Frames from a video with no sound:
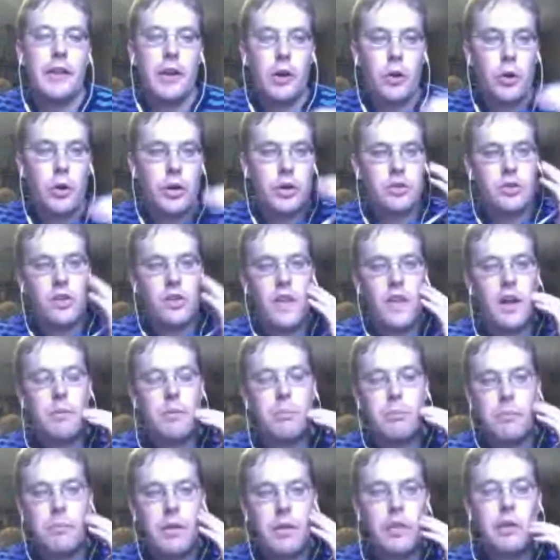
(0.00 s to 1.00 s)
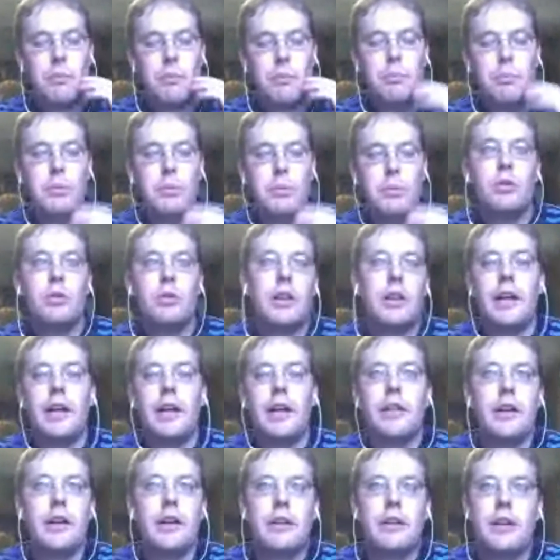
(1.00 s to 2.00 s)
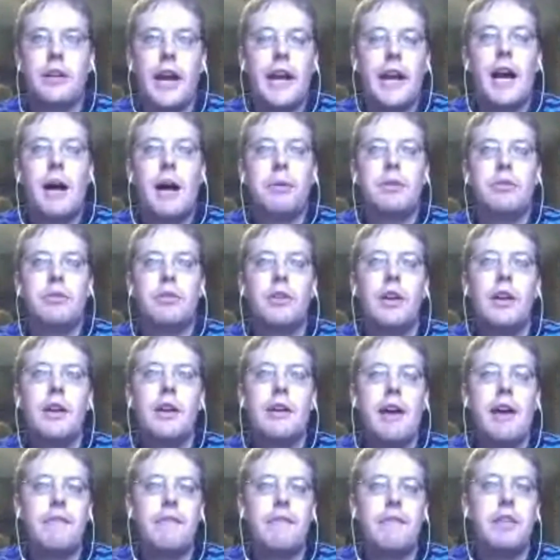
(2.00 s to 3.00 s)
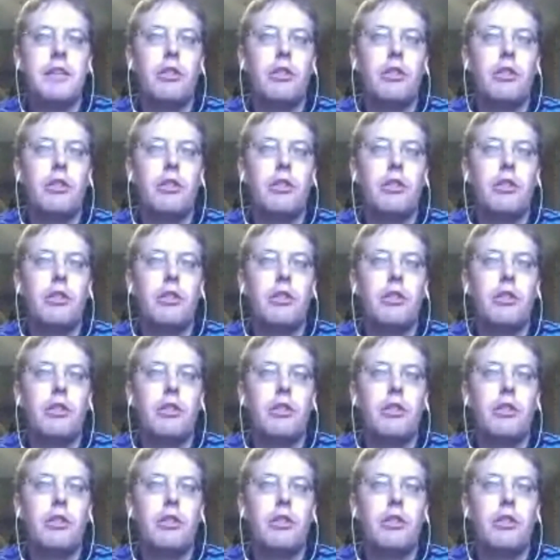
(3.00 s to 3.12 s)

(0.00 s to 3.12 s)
I think the orcs and the moon clan, the night goblins,